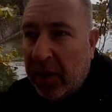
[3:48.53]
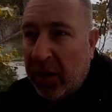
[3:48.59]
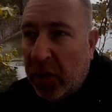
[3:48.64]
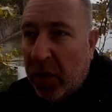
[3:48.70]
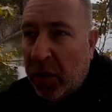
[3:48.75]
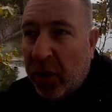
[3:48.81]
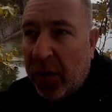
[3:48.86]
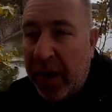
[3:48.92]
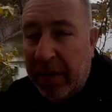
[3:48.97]

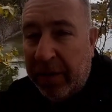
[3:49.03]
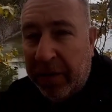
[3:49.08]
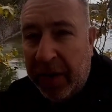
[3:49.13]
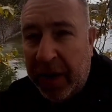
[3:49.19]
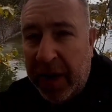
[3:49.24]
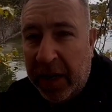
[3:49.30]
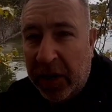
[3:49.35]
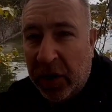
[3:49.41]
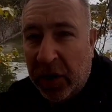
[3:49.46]
Ukraine
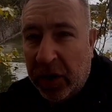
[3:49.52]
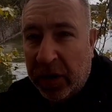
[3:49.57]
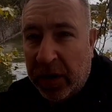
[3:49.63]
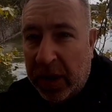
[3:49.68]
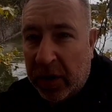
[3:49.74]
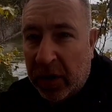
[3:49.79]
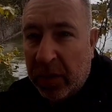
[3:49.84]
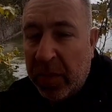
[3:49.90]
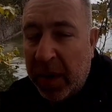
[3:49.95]
finish,
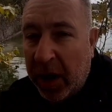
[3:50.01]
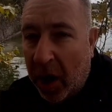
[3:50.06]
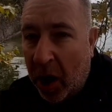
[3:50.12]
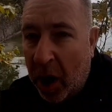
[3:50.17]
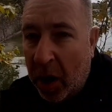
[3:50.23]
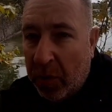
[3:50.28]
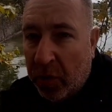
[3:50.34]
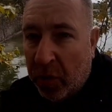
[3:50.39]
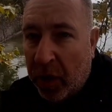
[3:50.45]
there's going to be an
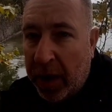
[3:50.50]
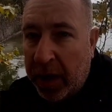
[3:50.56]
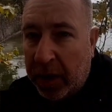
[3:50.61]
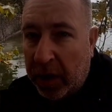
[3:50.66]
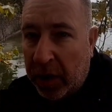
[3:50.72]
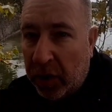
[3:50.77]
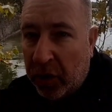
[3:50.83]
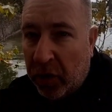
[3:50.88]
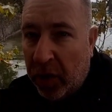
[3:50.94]

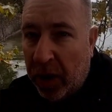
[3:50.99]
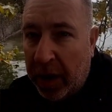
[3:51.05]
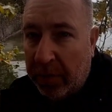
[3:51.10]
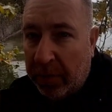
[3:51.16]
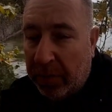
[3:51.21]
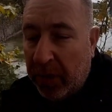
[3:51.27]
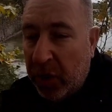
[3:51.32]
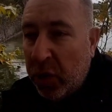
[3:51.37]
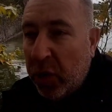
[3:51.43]
uprising
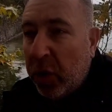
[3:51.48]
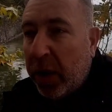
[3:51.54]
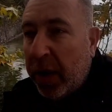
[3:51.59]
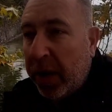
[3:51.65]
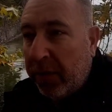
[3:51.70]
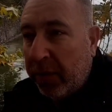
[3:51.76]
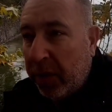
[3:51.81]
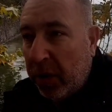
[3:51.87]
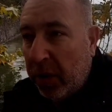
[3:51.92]
crime. You're going to
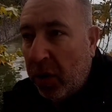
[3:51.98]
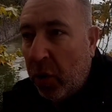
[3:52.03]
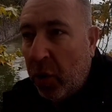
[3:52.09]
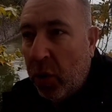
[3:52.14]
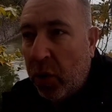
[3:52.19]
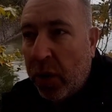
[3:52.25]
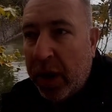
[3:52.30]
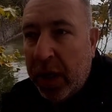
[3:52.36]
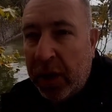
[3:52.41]
have
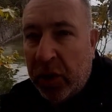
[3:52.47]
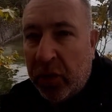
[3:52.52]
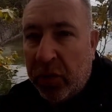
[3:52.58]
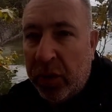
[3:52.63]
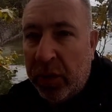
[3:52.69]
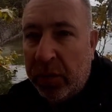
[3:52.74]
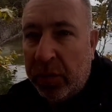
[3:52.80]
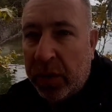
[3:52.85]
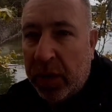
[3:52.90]
organized
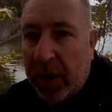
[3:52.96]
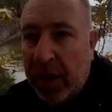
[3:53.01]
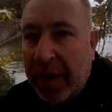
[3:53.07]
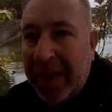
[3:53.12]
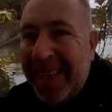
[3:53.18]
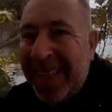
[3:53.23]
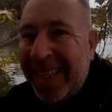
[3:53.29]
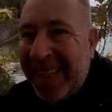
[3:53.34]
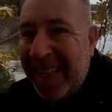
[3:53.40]
groups
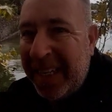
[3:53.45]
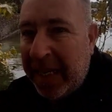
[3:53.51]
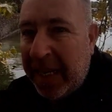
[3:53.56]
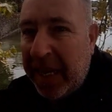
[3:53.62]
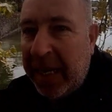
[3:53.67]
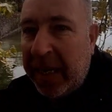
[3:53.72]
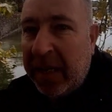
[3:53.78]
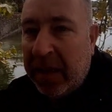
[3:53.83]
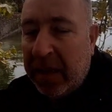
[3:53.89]

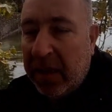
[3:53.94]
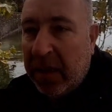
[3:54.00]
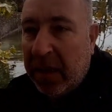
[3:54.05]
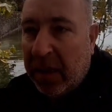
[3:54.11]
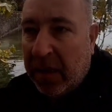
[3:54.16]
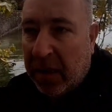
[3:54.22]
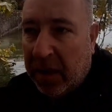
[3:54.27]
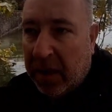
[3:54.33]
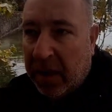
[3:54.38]
seeking
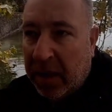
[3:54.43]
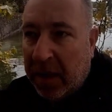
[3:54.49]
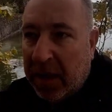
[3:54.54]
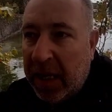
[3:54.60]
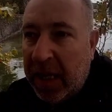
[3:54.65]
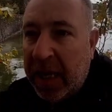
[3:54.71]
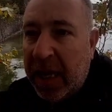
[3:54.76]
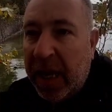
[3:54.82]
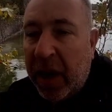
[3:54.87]

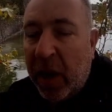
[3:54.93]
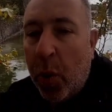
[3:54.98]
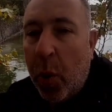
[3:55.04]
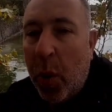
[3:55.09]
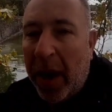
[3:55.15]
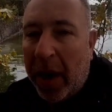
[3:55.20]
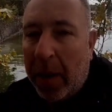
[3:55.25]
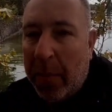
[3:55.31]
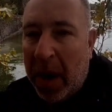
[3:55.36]

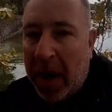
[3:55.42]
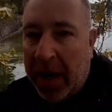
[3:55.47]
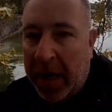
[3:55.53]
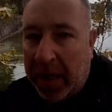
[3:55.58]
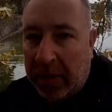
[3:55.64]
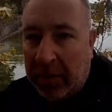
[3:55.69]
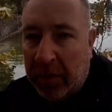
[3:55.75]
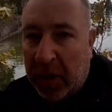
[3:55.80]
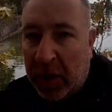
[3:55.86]
quick
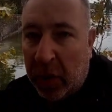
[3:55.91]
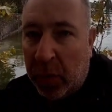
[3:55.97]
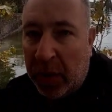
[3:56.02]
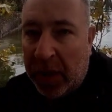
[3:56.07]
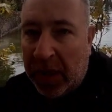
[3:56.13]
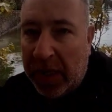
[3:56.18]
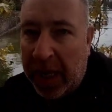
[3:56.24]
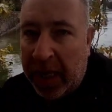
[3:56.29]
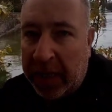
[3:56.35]
money, shall
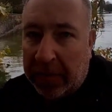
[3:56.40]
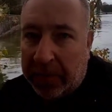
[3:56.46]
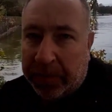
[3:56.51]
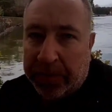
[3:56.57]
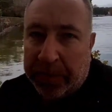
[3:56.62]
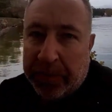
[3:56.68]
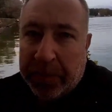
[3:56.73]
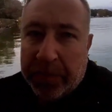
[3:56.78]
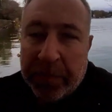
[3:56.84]
we say.
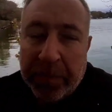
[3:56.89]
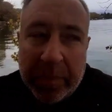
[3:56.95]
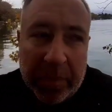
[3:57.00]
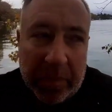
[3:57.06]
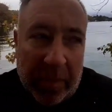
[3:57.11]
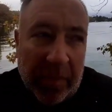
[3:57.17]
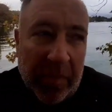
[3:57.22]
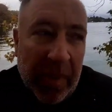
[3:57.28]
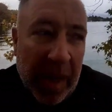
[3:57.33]

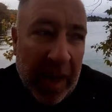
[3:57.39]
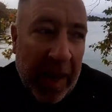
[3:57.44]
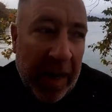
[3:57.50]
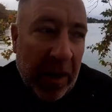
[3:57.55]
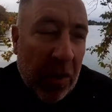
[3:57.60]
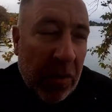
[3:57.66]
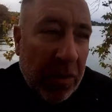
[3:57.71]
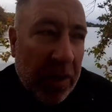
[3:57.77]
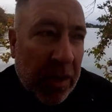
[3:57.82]

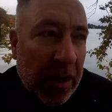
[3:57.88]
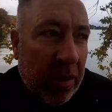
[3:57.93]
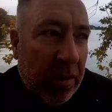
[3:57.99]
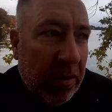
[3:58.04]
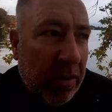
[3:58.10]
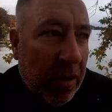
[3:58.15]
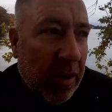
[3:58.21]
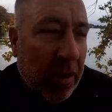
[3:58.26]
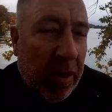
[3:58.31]
And
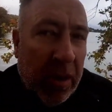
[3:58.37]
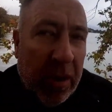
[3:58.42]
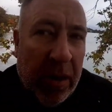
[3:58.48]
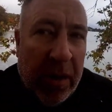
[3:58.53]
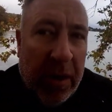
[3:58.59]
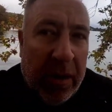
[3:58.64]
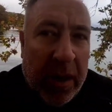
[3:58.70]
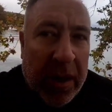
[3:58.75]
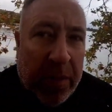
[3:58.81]
also,
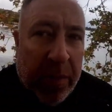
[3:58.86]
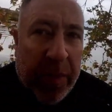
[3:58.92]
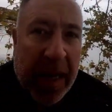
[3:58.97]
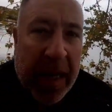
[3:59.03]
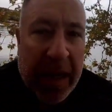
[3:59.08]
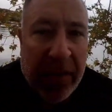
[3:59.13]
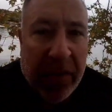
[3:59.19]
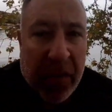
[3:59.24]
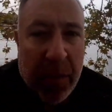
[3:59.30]
there's
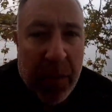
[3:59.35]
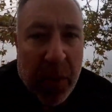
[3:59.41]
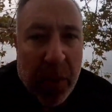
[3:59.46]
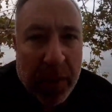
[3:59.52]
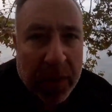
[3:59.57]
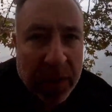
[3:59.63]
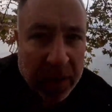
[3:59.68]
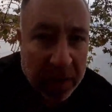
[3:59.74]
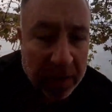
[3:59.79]
plenty of reports